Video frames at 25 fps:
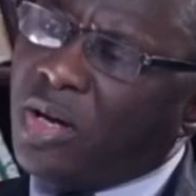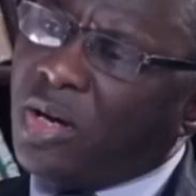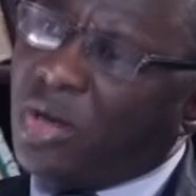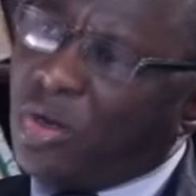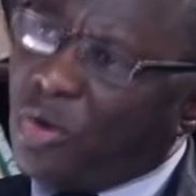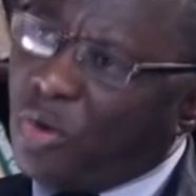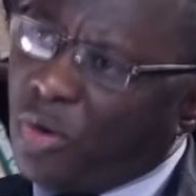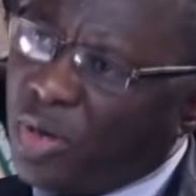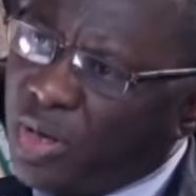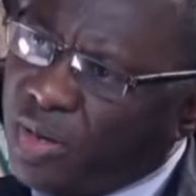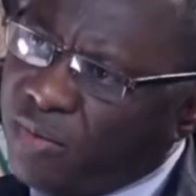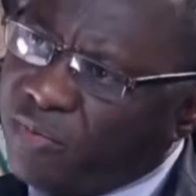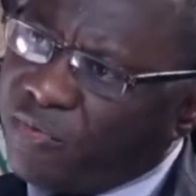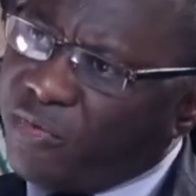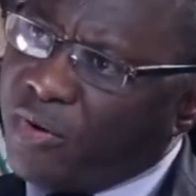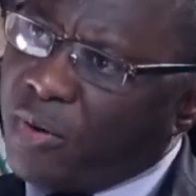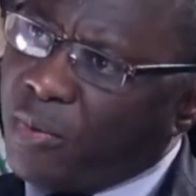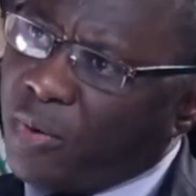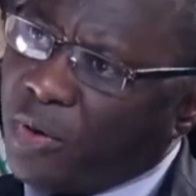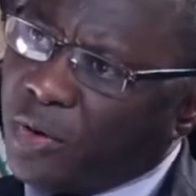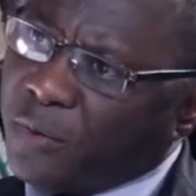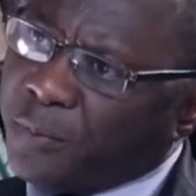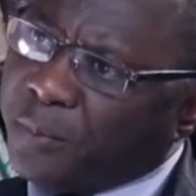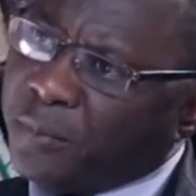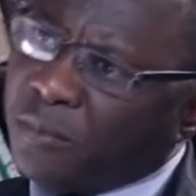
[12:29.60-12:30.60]
Going
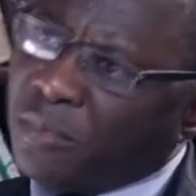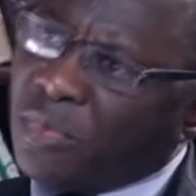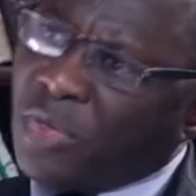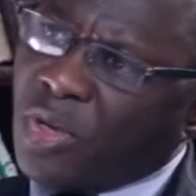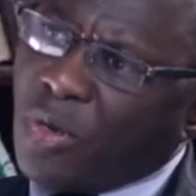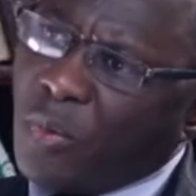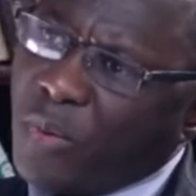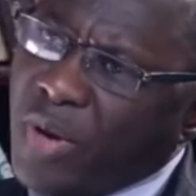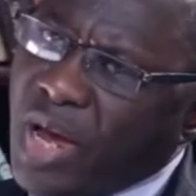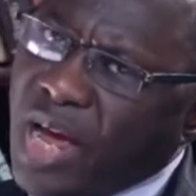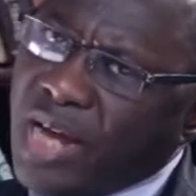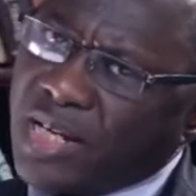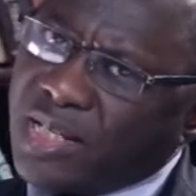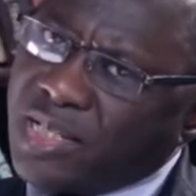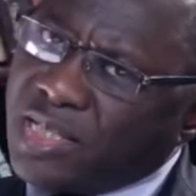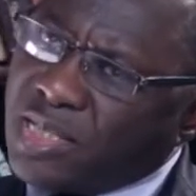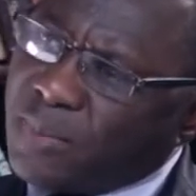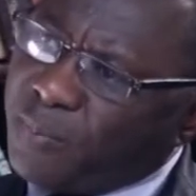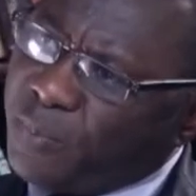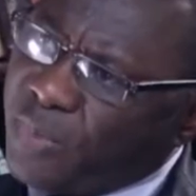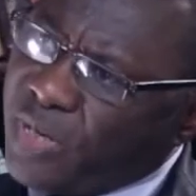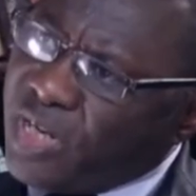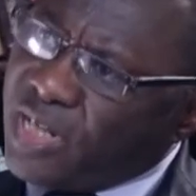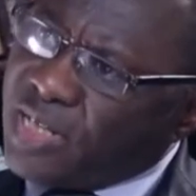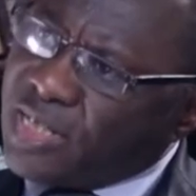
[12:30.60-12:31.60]
forward, we
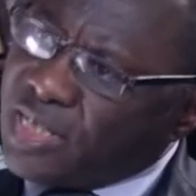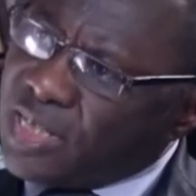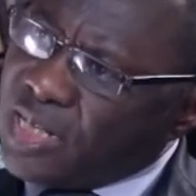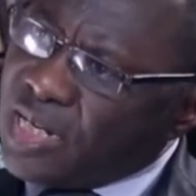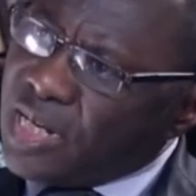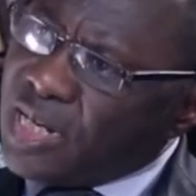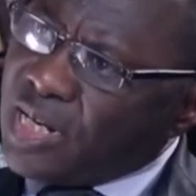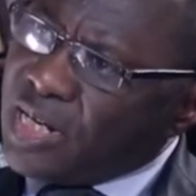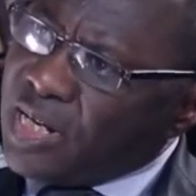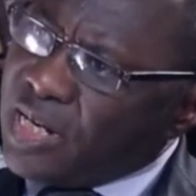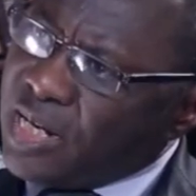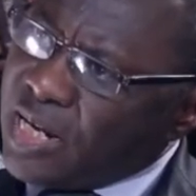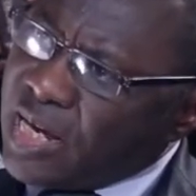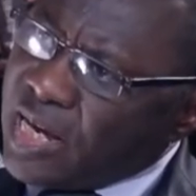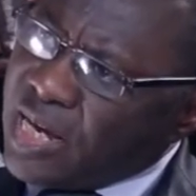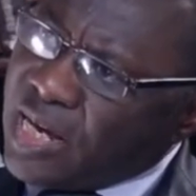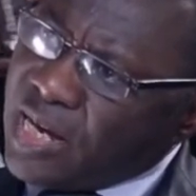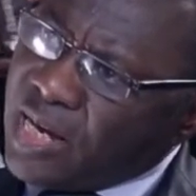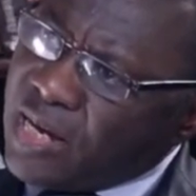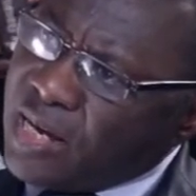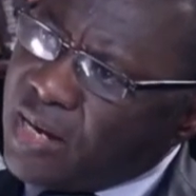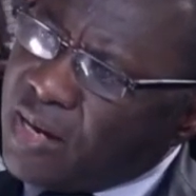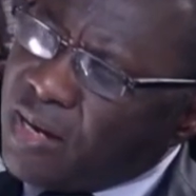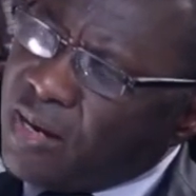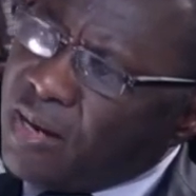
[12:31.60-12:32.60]
anticipate
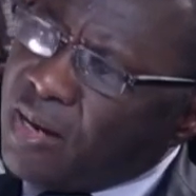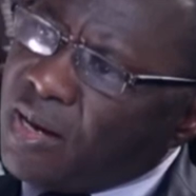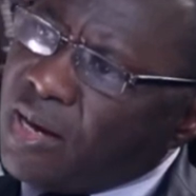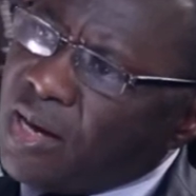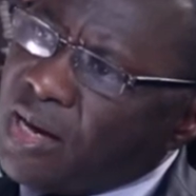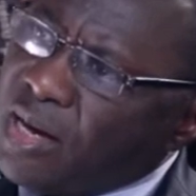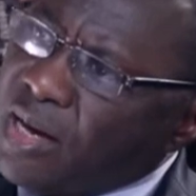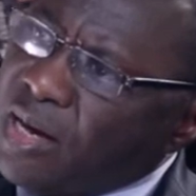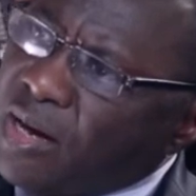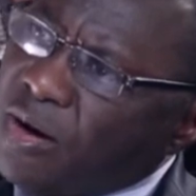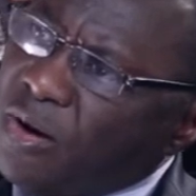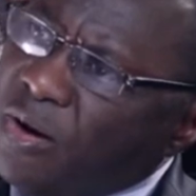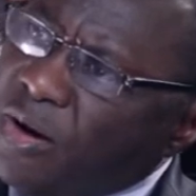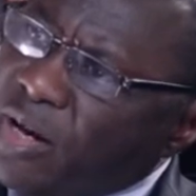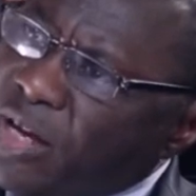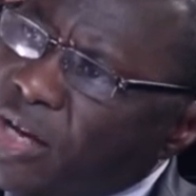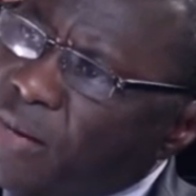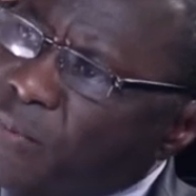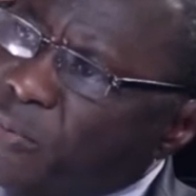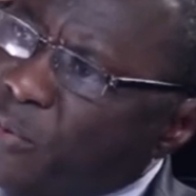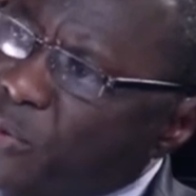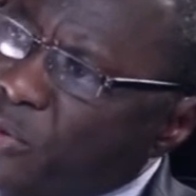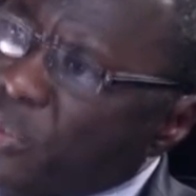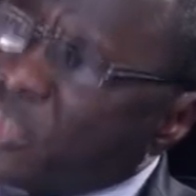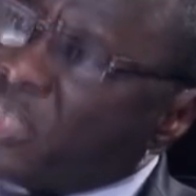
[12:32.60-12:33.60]
the oil
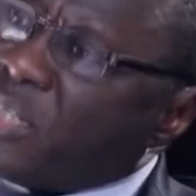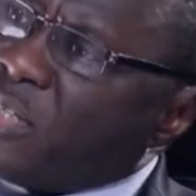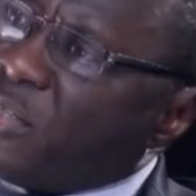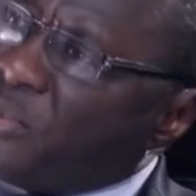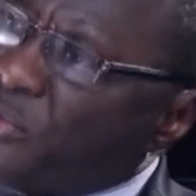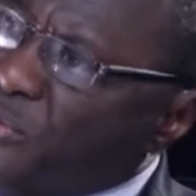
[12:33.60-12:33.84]
proceeds